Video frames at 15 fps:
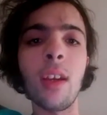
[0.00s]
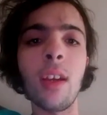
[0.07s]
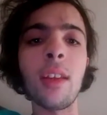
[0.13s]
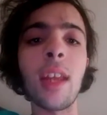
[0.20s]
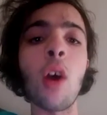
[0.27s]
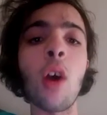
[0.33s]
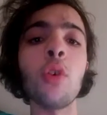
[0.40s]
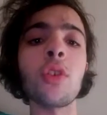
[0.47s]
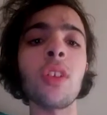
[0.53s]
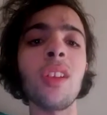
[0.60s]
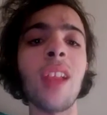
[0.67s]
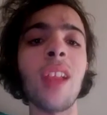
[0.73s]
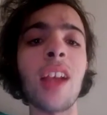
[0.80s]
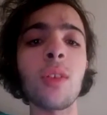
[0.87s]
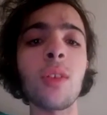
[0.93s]
Now, also
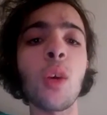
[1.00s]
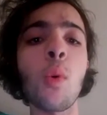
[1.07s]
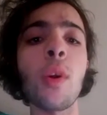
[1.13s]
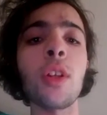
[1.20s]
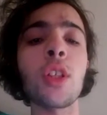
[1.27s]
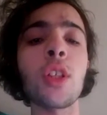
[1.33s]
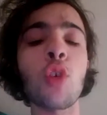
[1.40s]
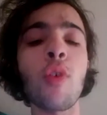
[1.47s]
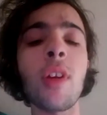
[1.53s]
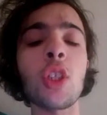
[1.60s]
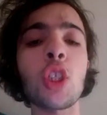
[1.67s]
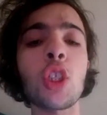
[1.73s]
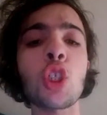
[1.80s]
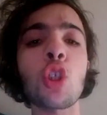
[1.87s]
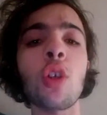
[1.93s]
last week, I wanted to credit
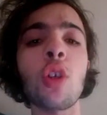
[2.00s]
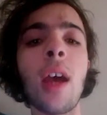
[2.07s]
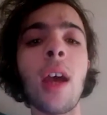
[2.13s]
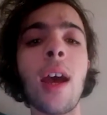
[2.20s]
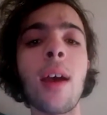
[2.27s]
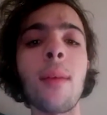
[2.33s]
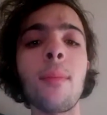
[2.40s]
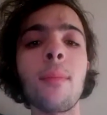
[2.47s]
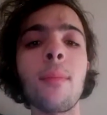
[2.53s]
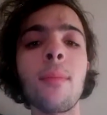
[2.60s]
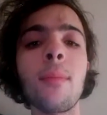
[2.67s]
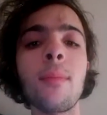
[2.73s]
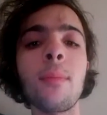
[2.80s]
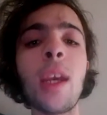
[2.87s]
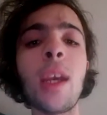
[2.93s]

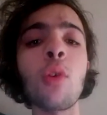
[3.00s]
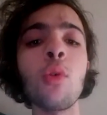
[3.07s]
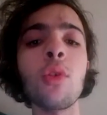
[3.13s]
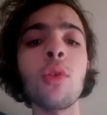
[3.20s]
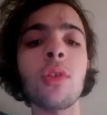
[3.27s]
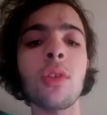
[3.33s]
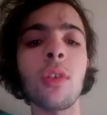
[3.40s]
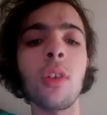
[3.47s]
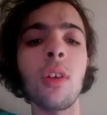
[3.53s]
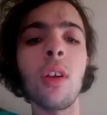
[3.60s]
Pickles,